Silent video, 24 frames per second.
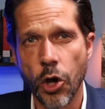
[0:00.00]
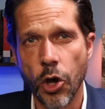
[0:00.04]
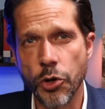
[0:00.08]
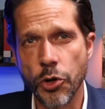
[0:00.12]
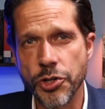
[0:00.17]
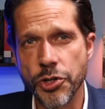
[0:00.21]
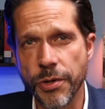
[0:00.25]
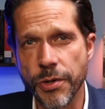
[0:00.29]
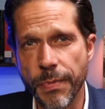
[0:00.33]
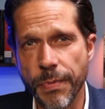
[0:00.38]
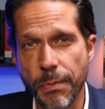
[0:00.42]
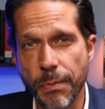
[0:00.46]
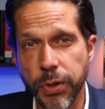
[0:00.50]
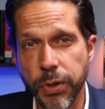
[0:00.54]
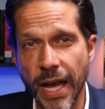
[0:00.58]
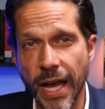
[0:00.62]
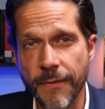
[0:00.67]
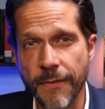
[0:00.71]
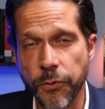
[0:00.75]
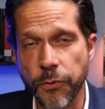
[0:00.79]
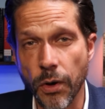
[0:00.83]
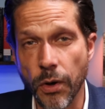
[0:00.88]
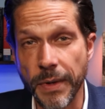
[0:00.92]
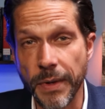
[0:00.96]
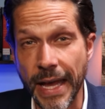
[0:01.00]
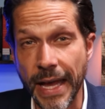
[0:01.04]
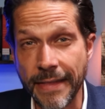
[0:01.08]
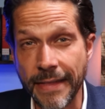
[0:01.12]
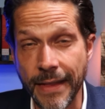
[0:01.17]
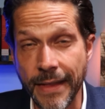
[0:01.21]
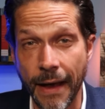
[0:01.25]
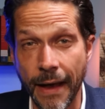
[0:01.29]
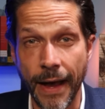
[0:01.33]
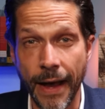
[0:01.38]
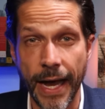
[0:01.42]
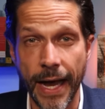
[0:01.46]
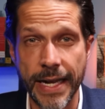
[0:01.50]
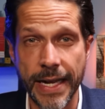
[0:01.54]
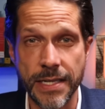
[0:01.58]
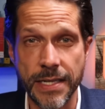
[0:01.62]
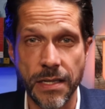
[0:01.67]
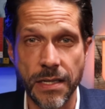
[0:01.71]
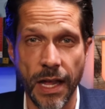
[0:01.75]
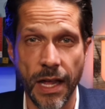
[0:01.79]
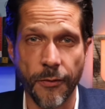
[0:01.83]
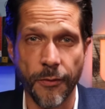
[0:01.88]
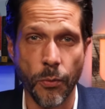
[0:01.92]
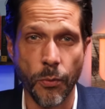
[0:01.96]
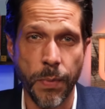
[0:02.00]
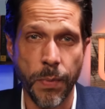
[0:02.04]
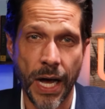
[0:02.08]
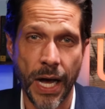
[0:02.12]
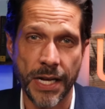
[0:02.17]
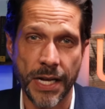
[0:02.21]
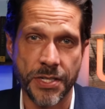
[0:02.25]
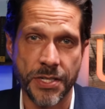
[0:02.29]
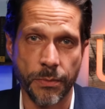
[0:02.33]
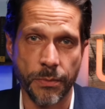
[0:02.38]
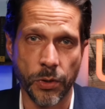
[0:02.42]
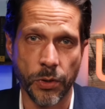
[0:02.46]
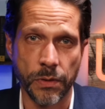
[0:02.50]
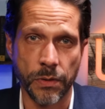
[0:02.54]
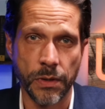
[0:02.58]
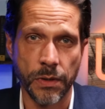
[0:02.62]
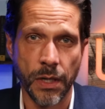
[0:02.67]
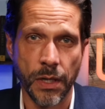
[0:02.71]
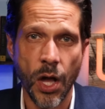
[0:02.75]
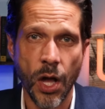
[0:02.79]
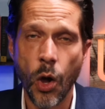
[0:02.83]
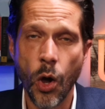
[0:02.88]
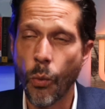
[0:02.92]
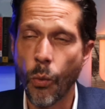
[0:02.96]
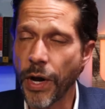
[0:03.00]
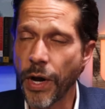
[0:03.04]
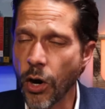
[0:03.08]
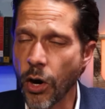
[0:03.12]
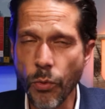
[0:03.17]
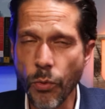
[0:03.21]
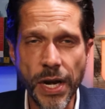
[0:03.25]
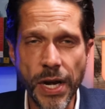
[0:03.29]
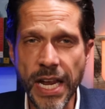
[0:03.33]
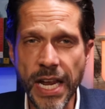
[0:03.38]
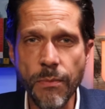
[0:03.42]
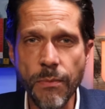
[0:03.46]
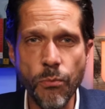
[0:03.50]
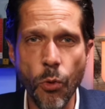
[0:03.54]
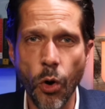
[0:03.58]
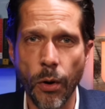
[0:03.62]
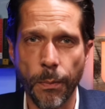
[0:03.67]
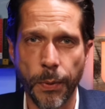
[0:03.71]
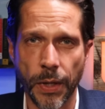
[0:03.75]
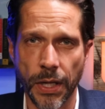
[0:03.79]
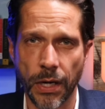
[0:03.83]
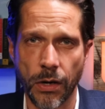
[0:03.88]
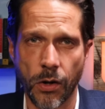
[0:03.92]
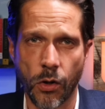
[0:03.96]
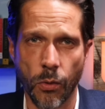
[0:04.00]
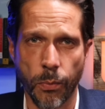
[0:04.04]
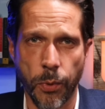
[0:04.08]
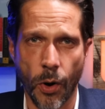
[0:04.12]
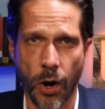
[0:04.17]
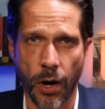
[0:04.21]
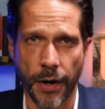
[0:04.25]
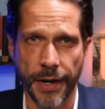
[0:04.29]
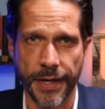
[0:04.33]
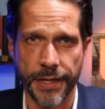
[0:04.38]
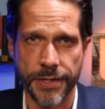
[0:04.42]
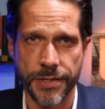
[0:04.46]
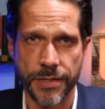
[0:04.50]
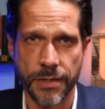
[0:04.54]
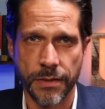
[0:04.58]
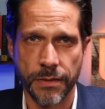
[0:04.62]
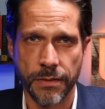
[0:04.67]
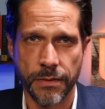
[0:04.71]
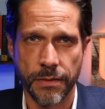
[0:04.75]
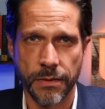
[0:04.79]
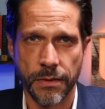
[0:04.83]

who should be platformed at the highest level possible. We don't need more political parties.